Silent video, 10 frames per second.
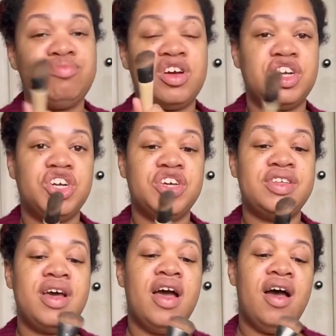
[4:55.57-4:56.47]
brush because
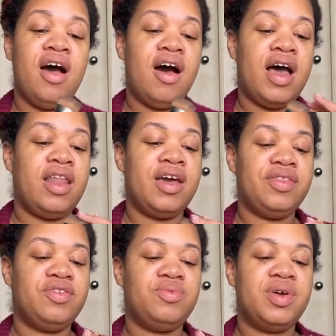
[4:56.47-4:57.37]
I like
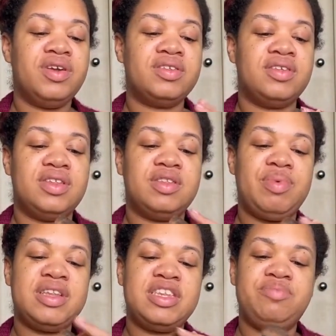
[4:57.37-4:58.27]
this one because it's a
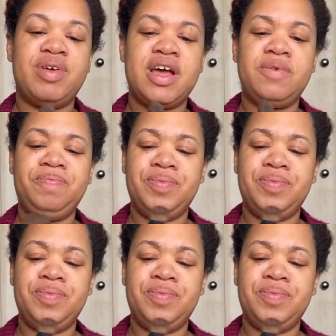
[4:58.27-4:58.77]
bit spread out.